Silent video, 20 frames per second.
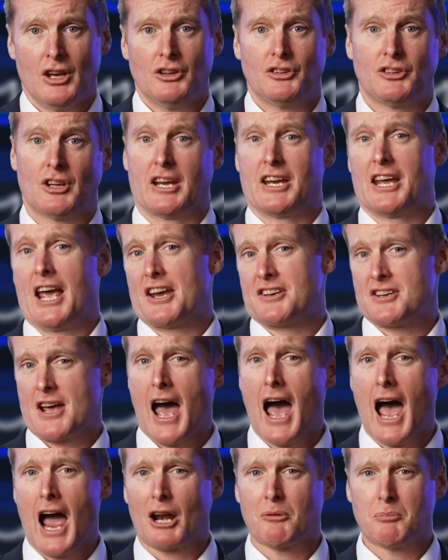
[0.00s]
Said he had
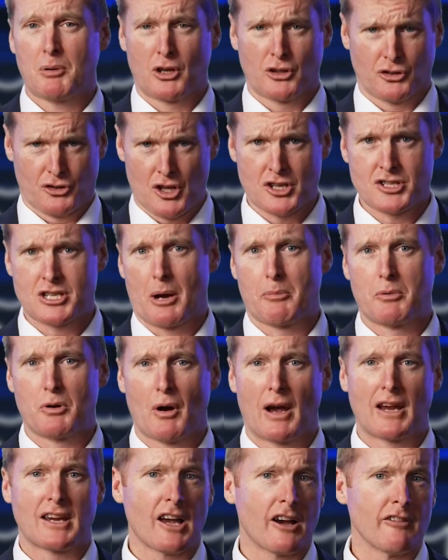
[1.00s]
to act because the W
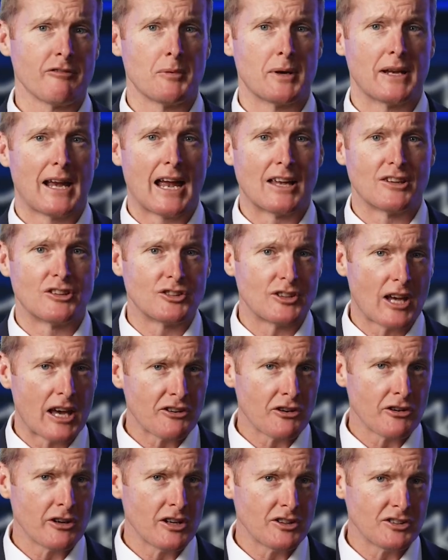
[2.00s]
A government had
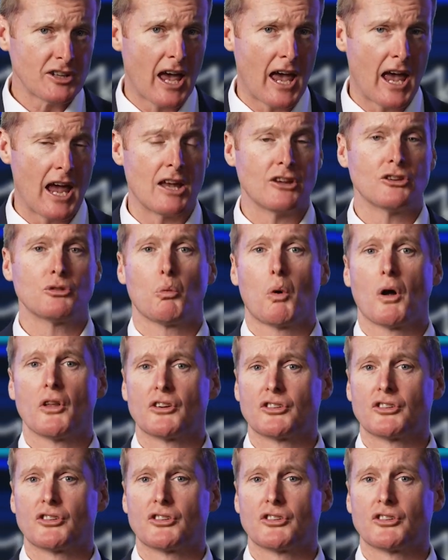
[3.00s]
sat on its hands while